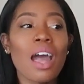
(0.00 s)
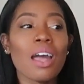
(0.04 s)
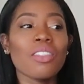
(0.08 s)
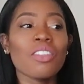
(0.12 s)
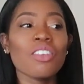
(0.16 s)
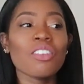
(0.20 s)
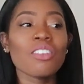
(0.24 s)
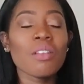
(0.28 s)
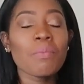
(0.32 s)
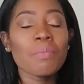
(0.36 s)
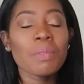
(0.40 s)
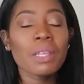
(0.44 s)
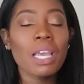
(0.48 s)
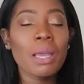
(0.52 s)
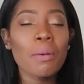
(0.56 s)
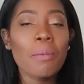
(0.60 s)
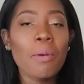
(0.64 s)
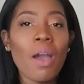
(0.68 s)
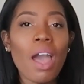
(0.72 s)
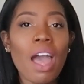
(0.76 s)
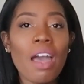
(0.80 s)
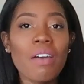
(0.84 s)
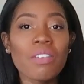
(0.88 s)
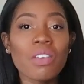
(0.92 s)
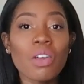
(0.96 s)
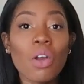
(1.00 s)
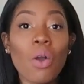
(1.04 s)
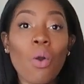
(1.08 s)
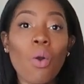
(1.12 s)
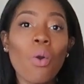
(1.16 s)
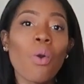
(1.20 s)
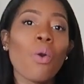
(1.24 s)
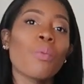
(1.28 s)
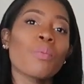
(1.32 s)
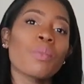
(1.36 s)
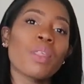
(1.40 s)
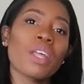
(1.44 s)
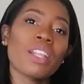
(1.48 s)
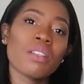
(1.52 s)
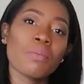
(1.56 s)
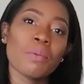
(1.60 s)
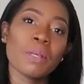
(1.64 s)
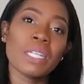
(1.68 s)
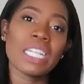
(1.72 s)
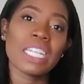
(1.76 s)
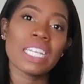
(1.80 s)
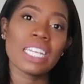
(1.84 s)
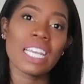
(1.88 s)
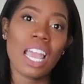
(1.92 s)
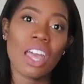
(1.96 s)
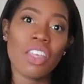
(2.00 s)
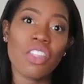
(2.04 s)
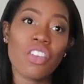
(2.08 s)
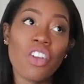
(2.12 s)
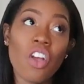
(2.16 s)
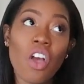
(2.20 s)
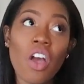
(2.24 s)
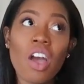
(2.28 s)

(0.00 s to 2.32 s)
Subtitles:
there's something about having a home that's put together.